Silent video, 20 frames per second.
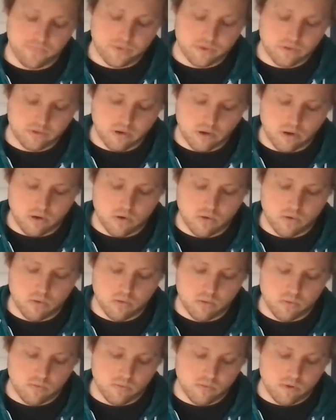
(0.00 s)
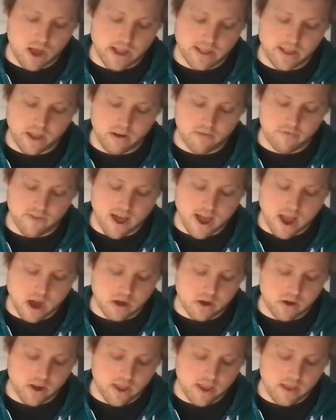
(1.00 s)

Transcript: So identifier